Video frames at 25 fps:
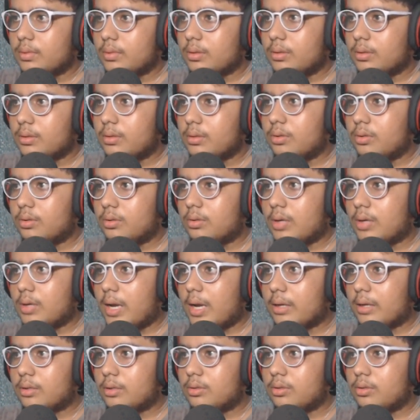No,
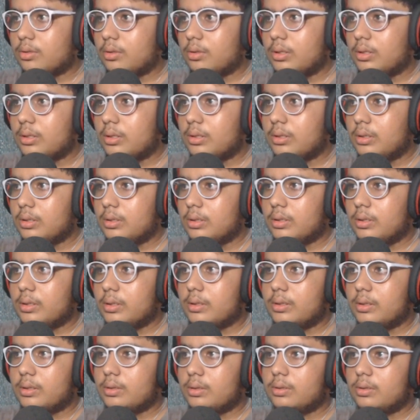actually,
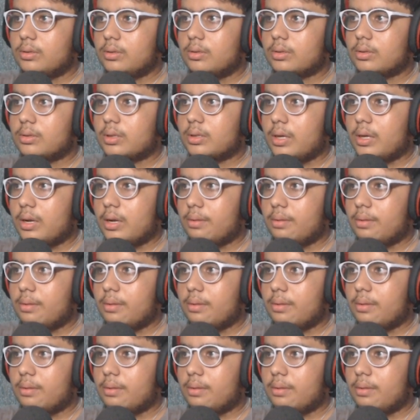okay,